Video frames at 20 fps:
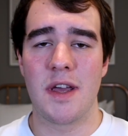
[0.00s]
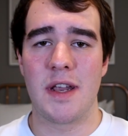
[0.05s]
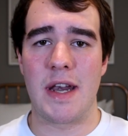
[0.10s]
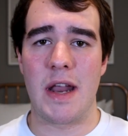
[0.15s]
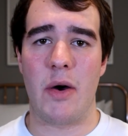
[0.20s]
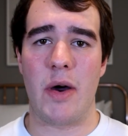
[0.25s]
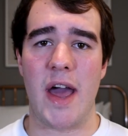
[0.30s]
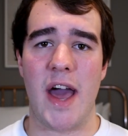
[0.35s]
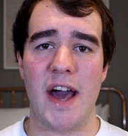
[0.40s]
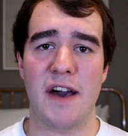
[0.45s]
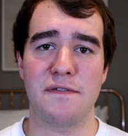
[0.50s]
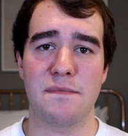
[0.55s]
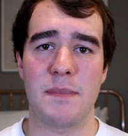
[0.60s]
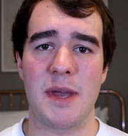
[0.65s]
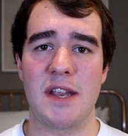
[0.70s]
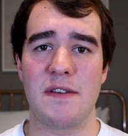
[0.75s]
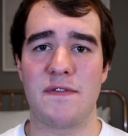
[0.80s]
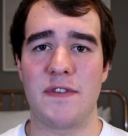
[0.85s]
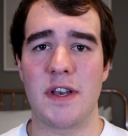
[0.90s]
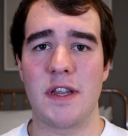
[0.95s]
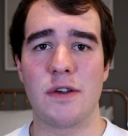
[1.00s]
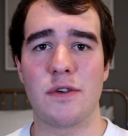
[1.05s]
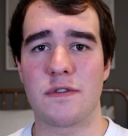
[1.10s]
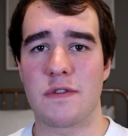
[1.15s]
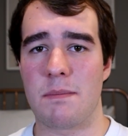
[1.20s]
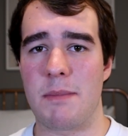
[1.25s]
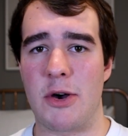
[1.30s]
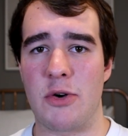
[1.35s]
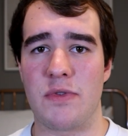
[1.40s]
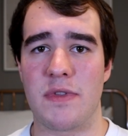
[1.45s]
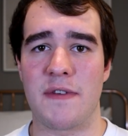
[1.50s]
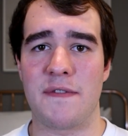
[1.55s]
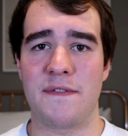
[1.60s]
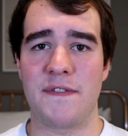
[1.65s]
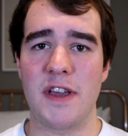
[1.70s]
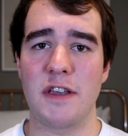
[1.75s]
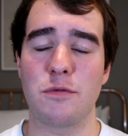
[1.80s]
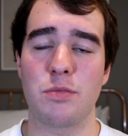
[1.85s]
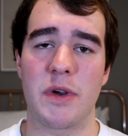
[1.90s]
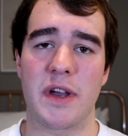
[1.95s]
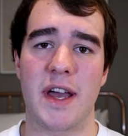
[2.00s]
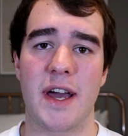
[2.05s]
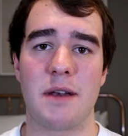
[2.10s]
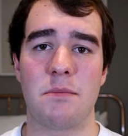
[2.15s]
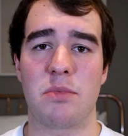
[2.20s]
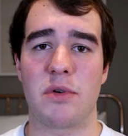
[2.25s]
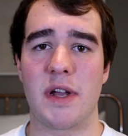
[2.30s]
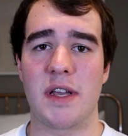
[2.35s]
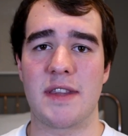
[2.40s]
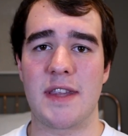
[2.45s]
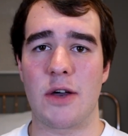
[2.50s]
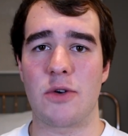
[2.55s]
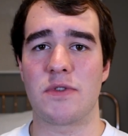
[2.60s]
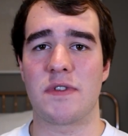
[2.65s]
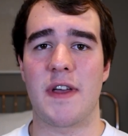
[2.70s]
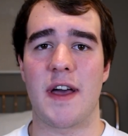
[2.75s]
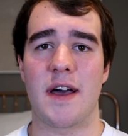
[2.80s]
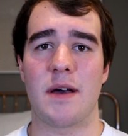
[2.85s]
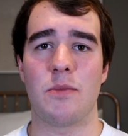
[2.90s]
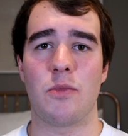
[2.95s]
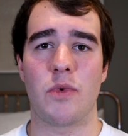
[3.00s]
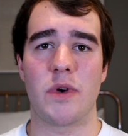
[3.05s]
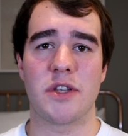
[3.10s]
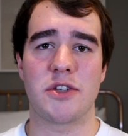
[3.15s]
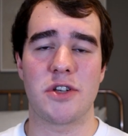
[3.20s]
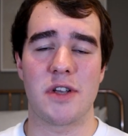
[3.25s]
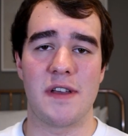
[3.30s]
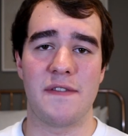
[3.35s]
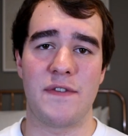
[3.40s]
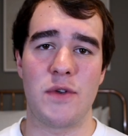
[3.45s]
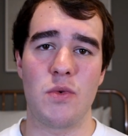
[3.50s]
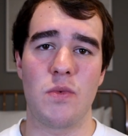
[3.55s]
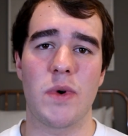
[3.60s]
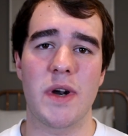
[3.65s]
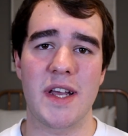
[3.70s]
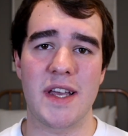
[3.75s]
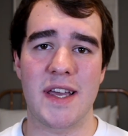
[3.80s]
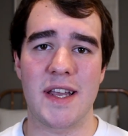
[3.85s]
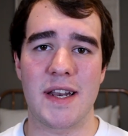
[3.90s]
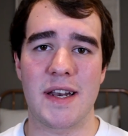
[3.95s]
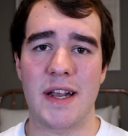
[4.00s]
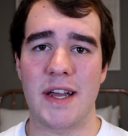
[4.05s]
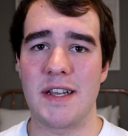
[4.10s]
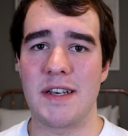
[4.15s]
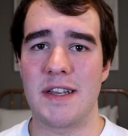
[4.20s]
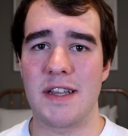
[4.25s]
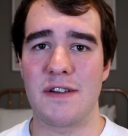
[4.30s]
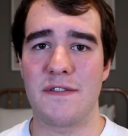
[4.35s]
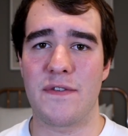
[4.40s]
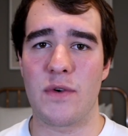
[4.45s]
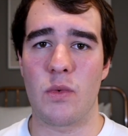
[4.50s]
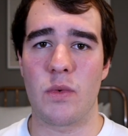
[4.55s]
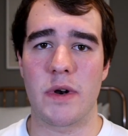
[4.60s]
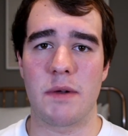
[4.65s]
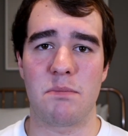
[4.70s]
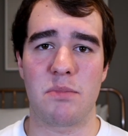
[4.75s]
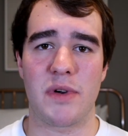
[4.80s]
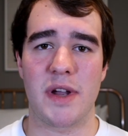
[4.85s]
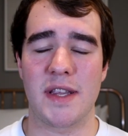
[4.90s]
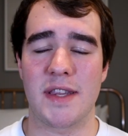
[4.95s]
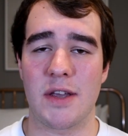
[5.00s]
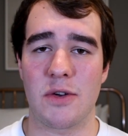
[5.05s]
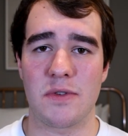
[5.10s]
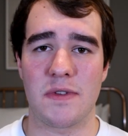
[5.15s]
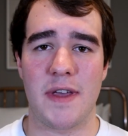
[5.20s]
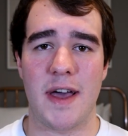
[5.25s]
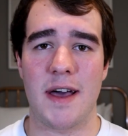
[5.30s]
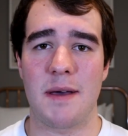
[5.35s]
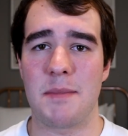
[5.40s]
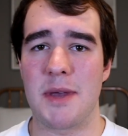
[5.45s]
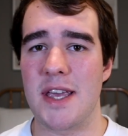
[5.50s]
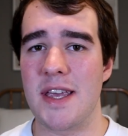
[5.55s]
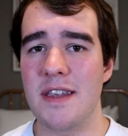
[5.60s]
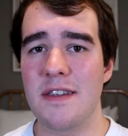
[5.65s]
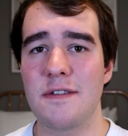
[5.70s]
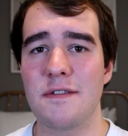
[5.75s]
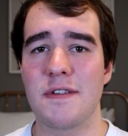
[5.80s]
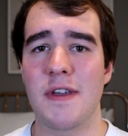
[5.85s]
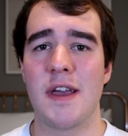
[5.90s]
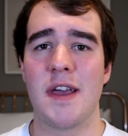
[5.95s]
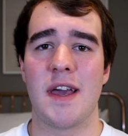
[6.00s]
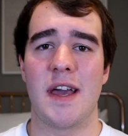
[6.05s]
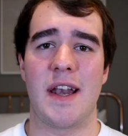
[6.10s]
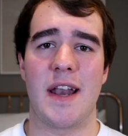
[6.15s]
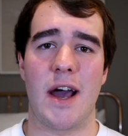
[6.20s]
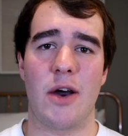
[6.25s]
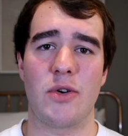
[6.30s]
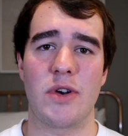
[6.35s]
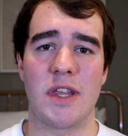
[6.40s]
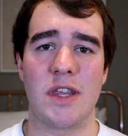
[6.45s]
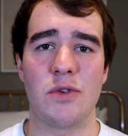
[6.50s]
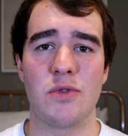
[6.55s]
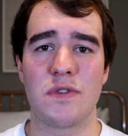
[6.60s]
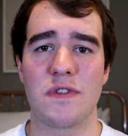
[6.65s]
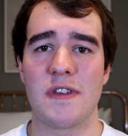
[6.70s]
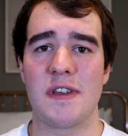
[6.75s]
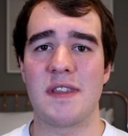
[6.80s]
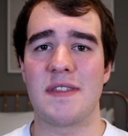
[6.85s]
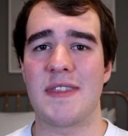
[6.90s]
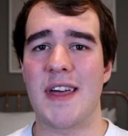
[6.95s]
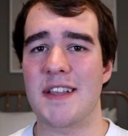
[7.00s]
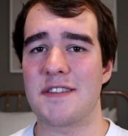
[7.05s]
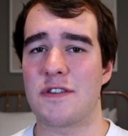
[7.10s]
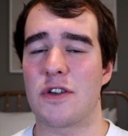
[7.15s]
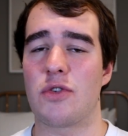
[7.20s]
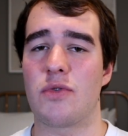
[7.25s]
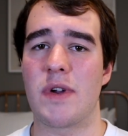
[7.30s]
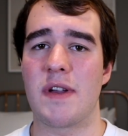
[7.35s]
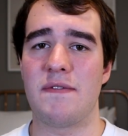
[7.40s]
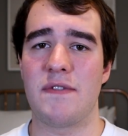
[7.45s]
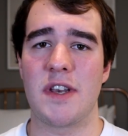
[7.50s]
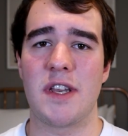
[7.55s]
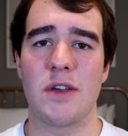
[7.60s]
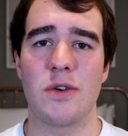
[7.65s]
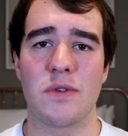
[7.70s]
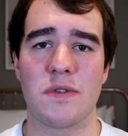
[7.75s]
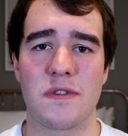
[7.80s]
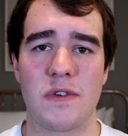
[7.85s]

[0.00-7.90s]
Now, I have made videos about the Facebook ad breakdown tab, which if you want to get an idea for what a breakdown tab is and how to use it, that's a great video